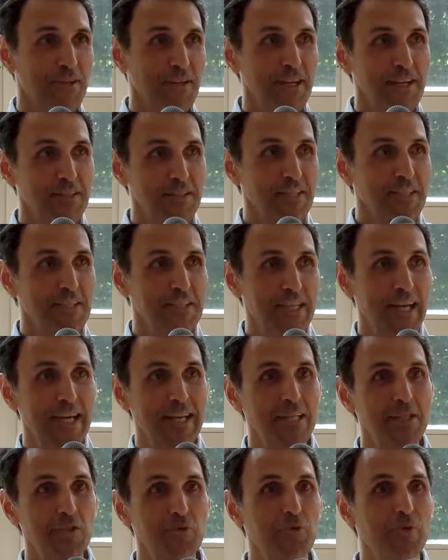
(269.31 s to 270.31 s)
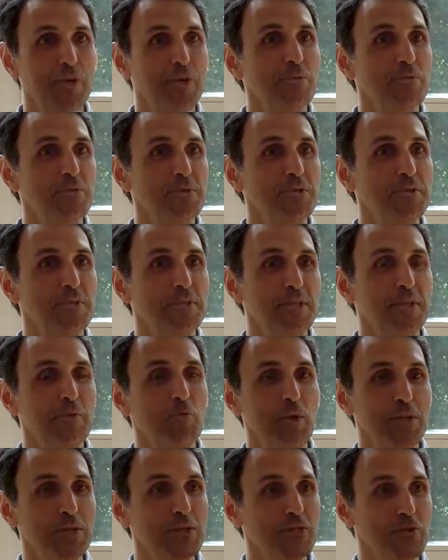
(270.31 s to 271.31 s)
And these hellish realms, the,
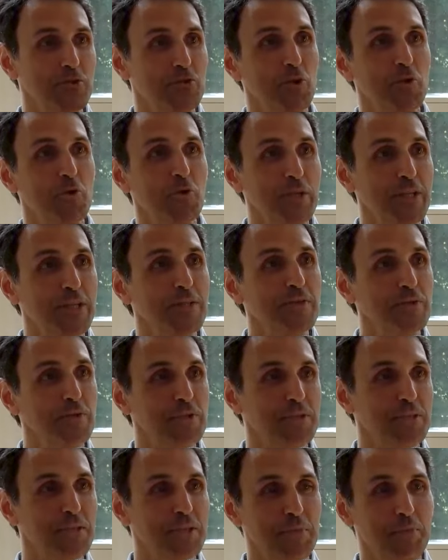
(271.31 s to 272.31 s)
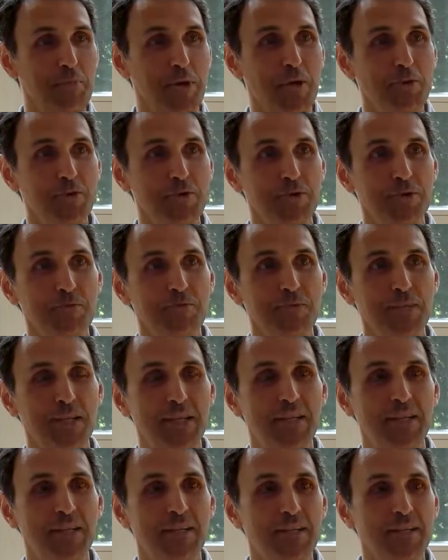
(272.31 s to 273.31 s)
what is so interesting about them
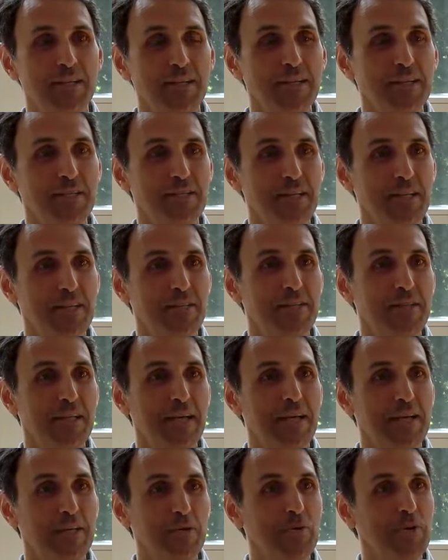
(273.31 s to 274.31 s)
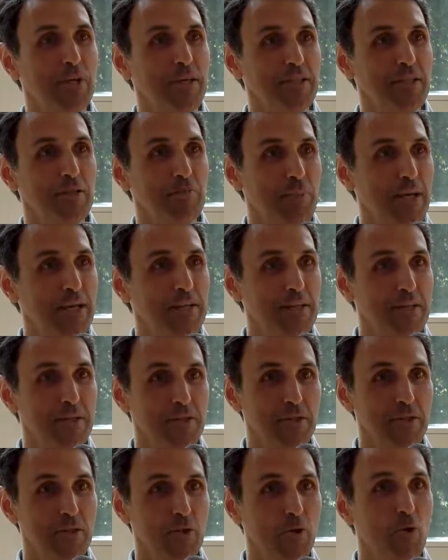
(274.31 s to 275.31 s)
is that they are created by
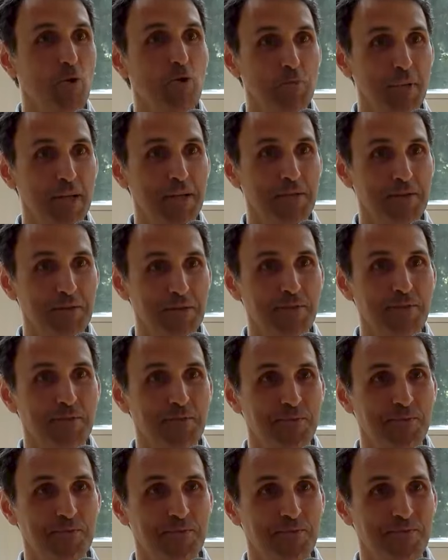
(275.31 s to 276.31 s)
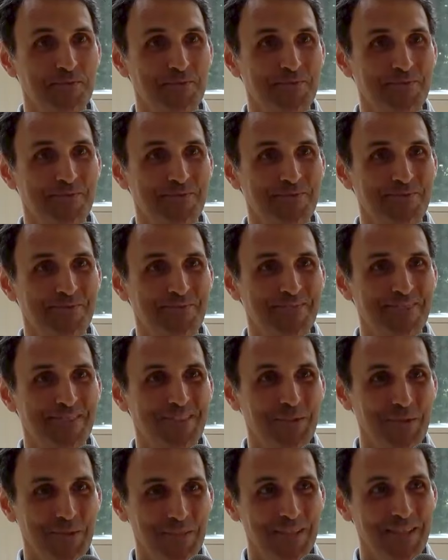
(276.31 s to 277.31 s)
your own mind.
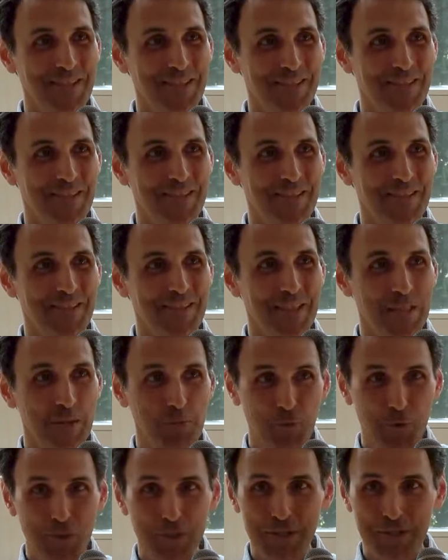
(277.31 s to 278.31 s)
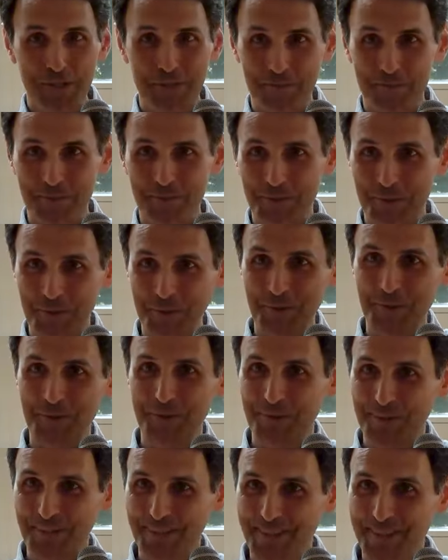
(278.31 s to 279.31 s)
You see? It's Buddhism, it's
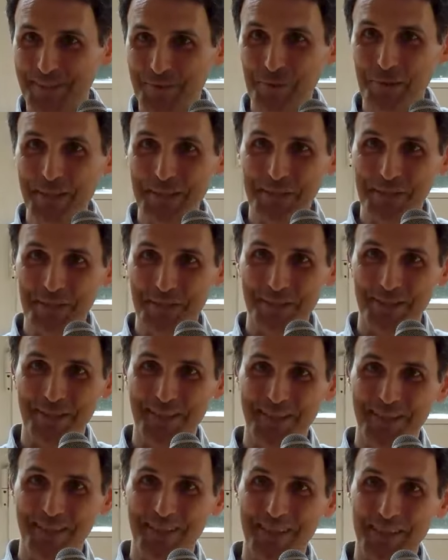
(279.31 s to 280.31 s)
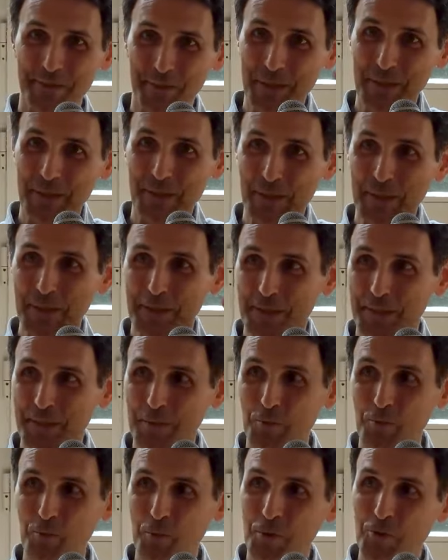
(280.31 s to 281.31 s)
not religion.
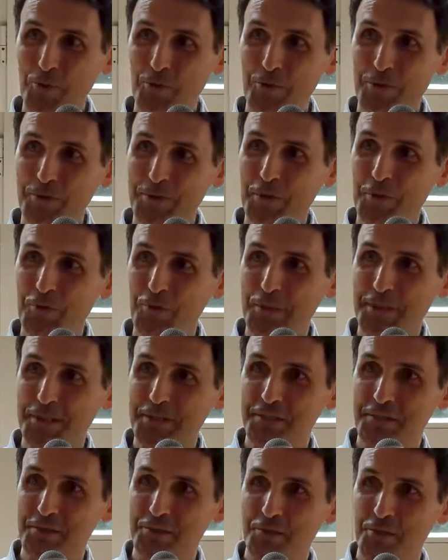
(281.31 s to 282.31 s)
Uh, monotheistic religion.